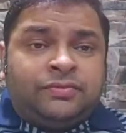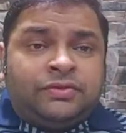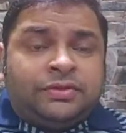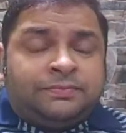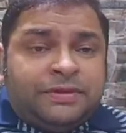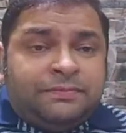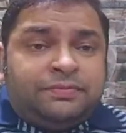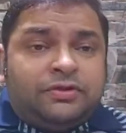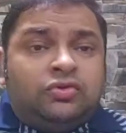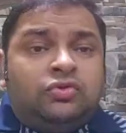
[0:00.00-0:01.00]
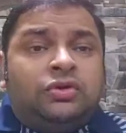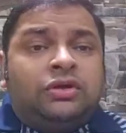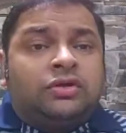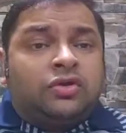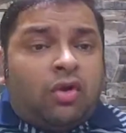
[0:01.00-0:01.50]
The people who
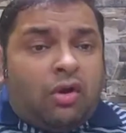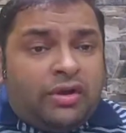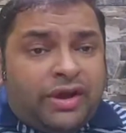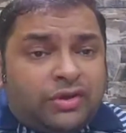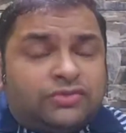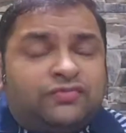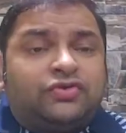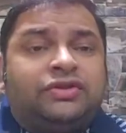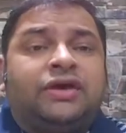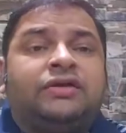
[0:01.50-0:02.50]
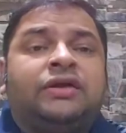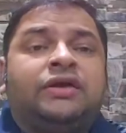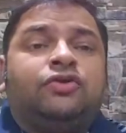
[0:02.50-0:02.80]
were called out for their